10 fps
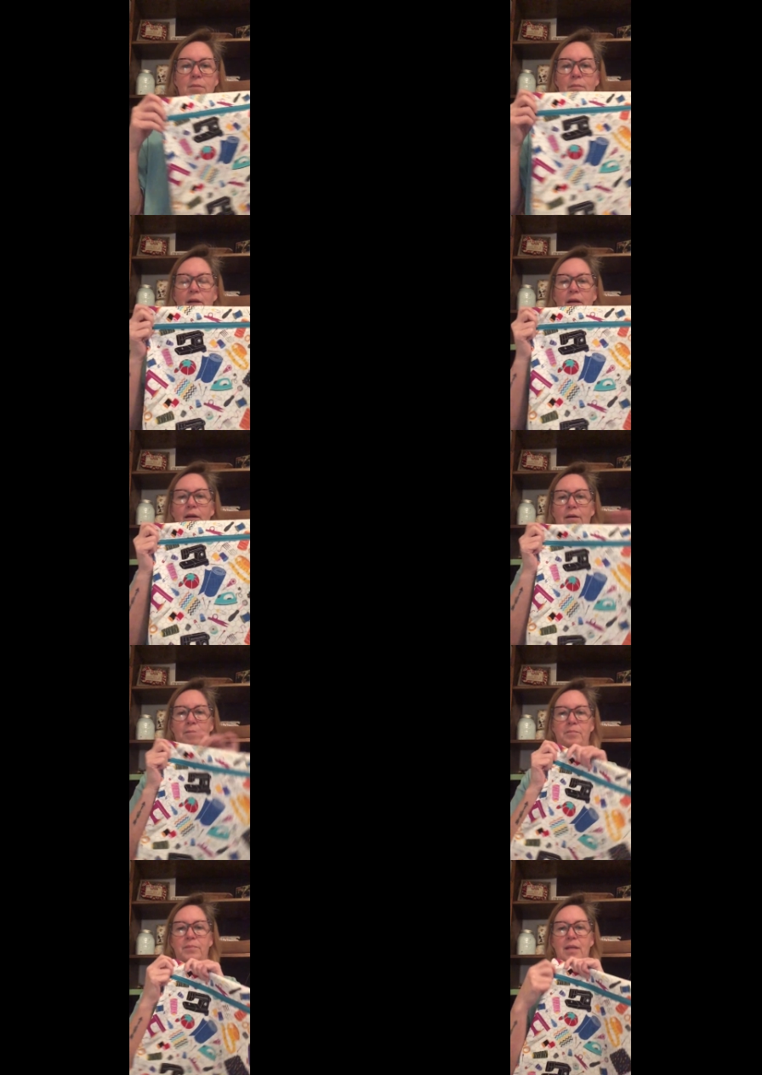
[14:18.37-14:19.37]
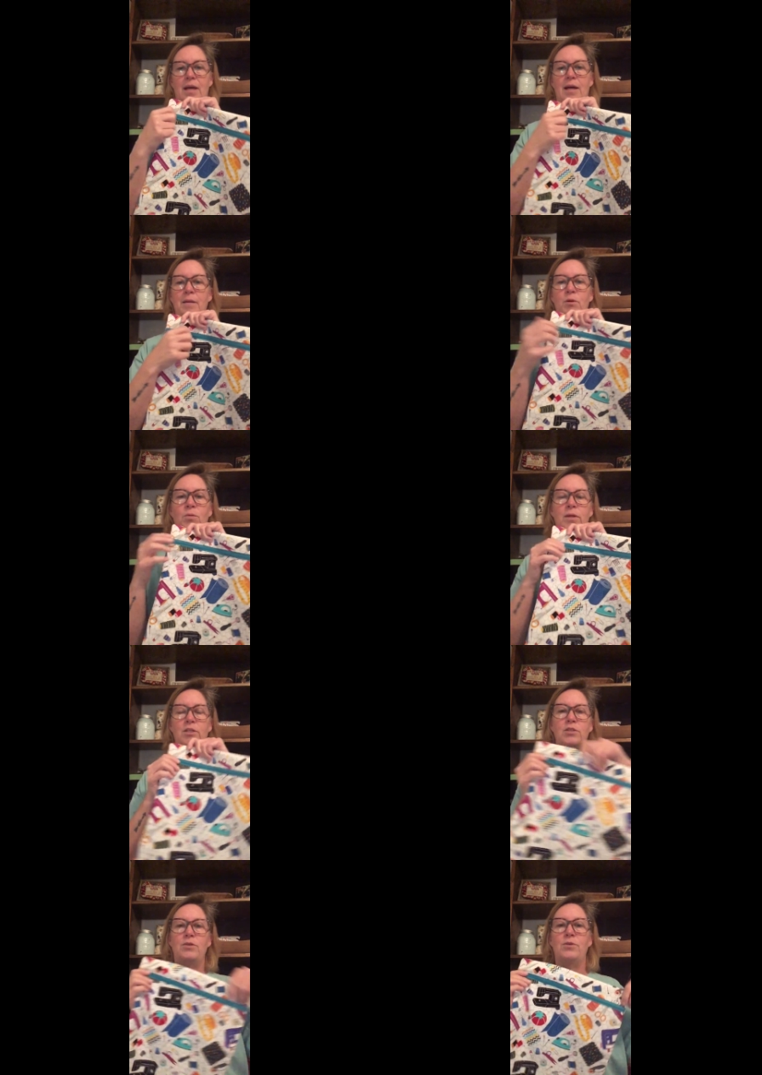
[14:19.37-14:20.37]
But I'm
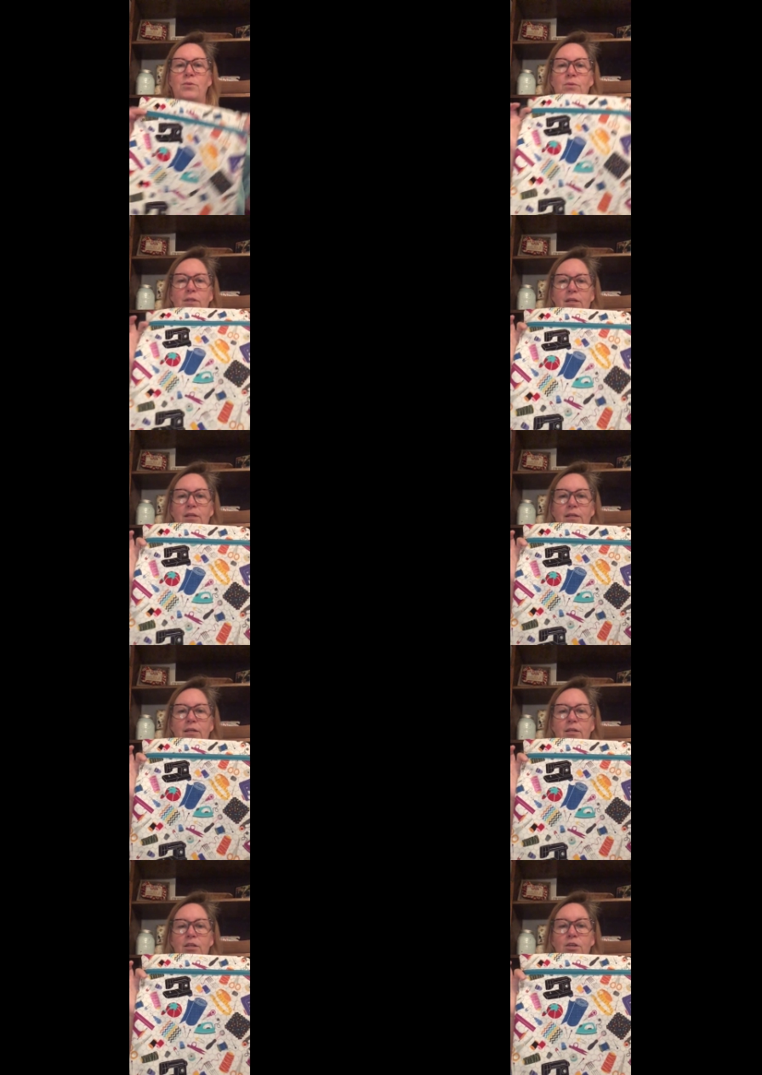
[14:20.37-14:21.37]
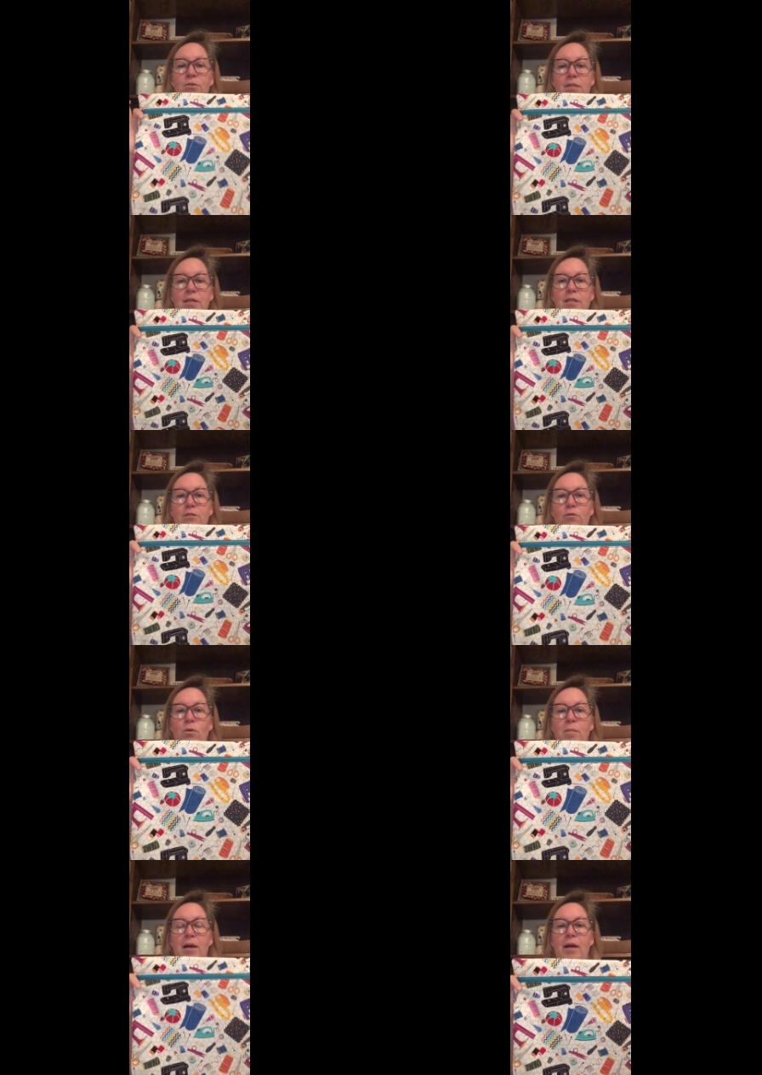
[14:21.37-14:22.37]
going to use this
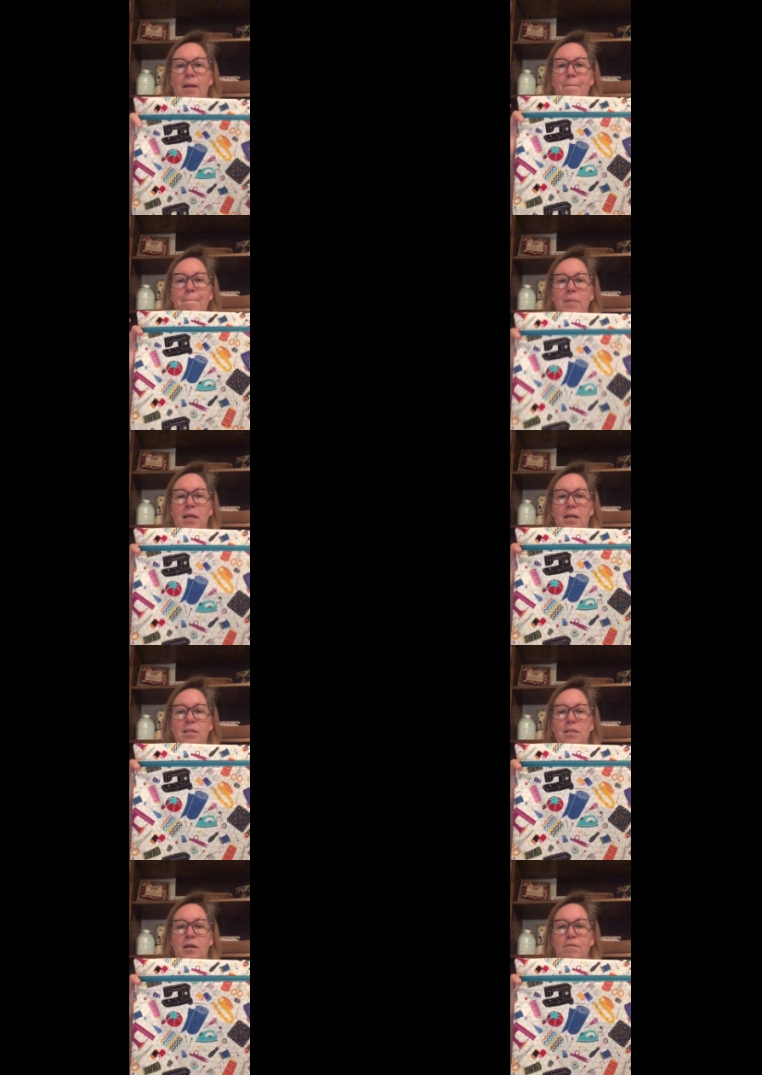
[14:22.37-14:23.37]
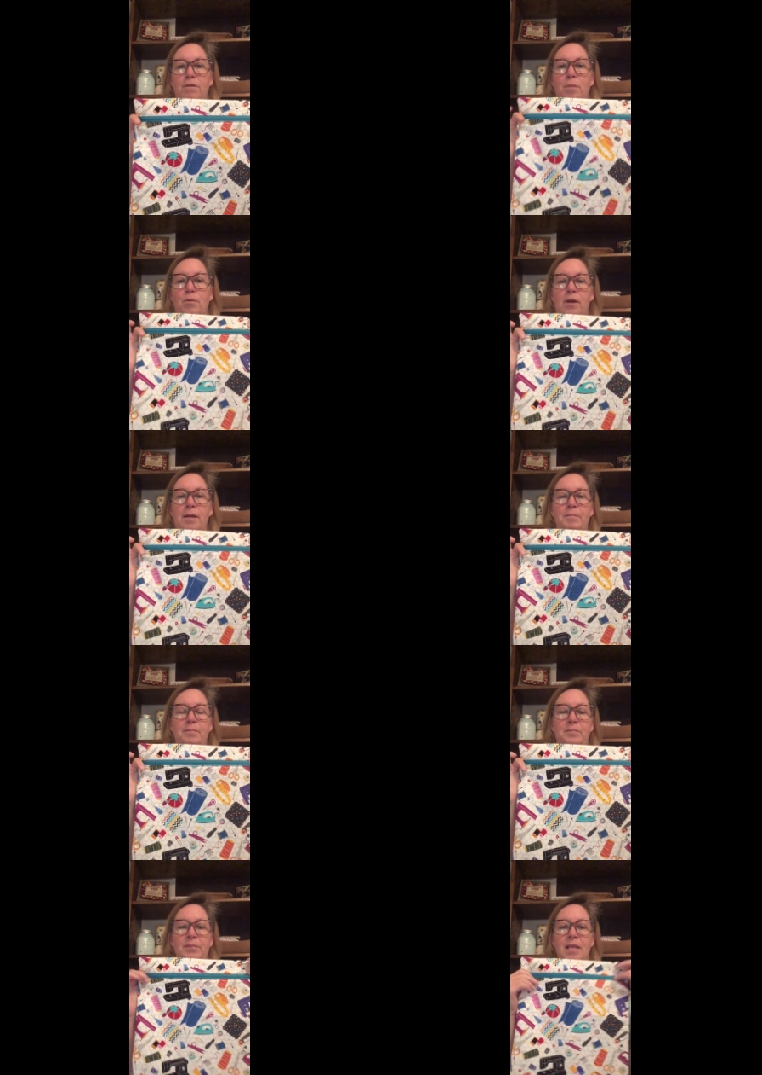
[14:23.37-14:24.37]
for my Mania stuff, Brie.
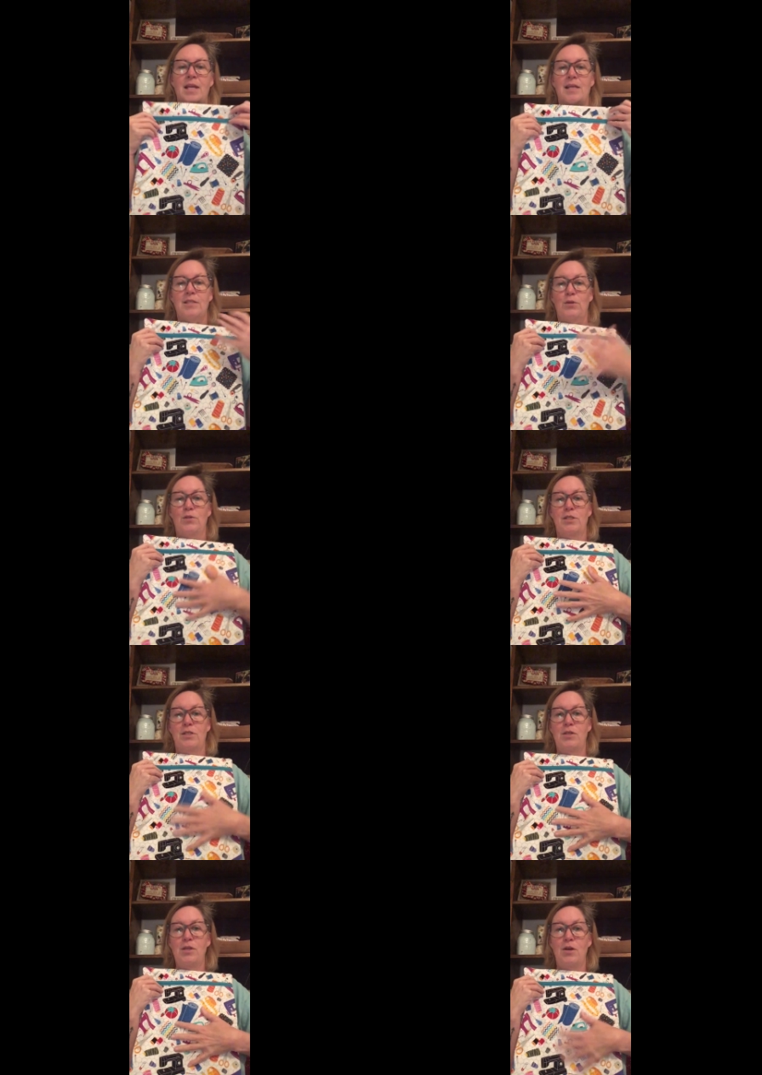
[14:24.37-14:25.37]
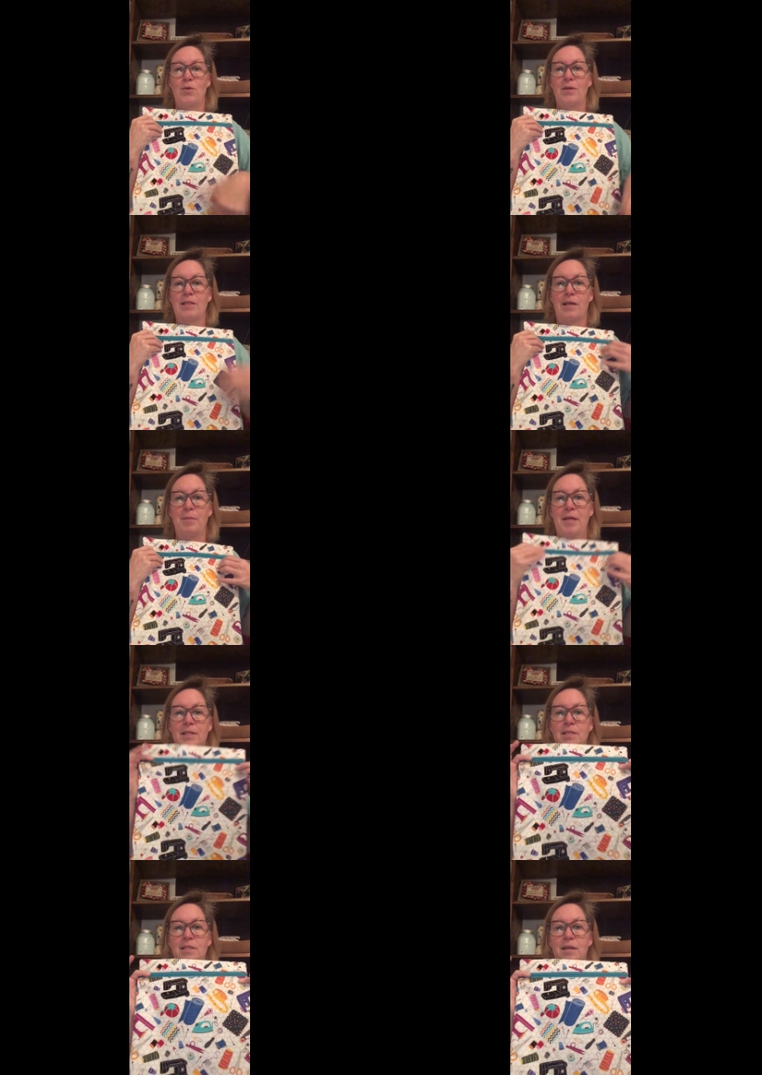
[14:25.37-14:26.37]
So just so you know, it's going to be
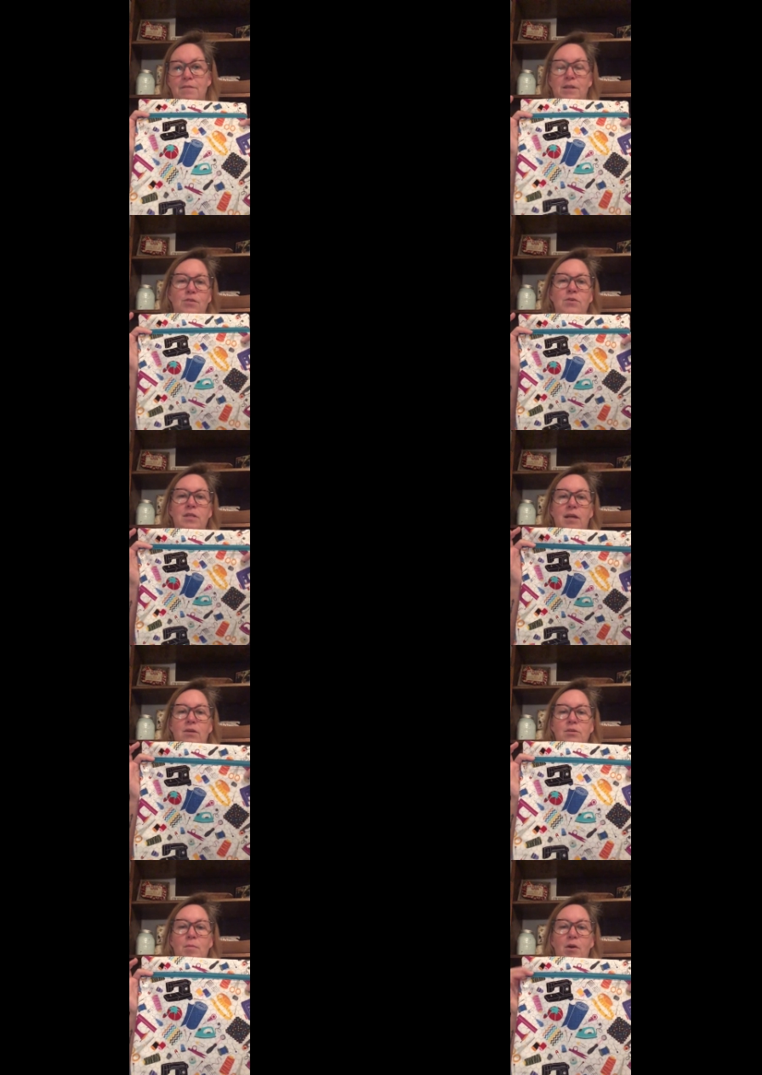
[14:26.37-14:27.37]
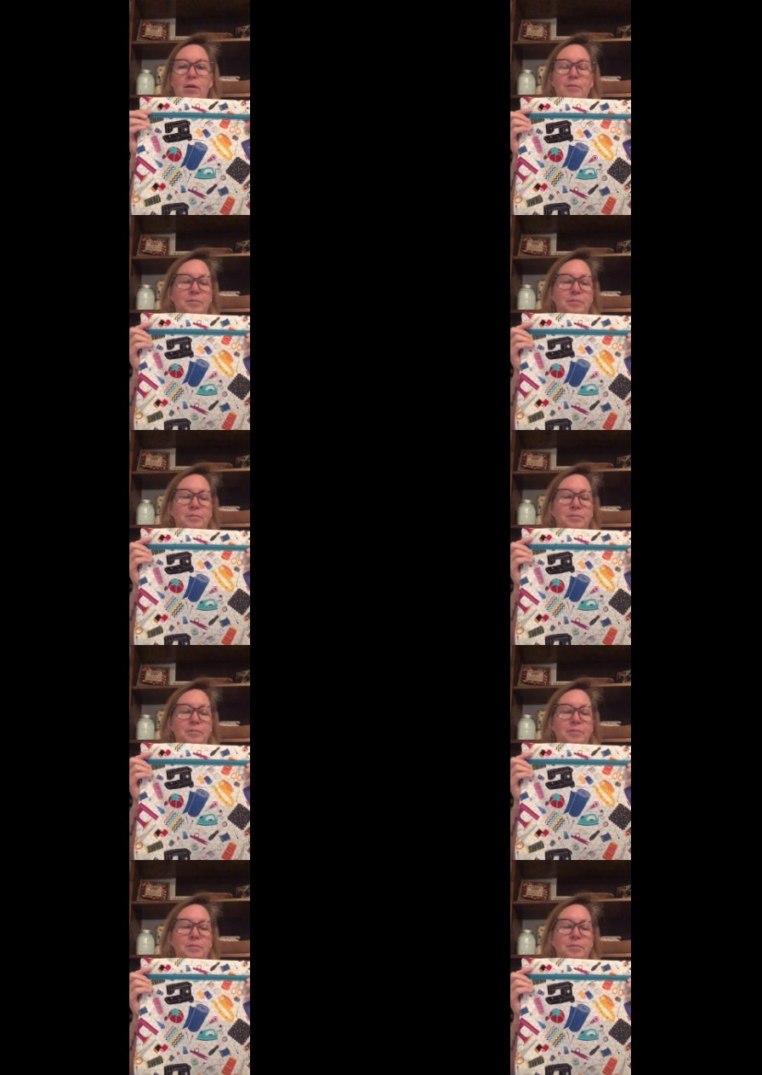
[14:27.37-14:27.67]
getting stuffed either today or tomorrow,